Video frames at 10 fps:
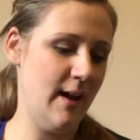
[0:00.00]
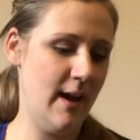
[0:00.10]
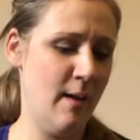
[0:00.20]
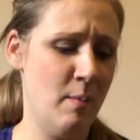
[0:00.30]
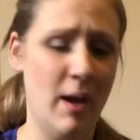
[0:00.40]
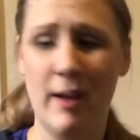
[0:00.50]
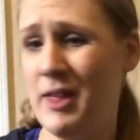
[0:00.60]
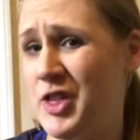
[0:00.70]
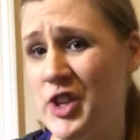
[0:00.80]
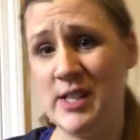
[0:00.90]

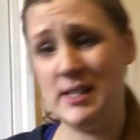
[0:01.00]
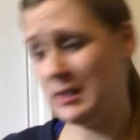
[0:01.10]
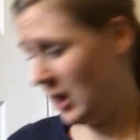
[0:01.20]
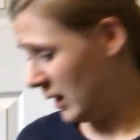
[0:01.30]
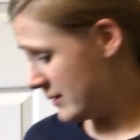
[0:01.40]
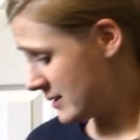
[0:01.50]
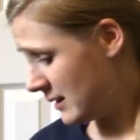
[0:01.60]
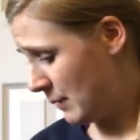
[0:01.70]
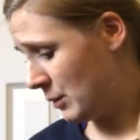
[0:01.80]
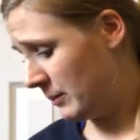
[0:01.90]
$30.
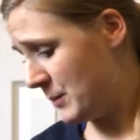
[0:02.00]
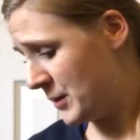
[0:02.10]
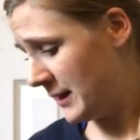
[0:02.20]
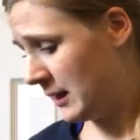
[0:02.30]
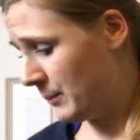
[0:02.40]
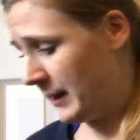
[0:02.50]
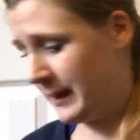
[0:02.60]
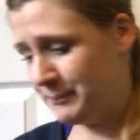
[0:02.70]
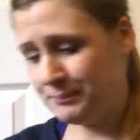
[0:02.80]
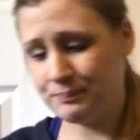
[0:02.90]
I'll probably put that up at,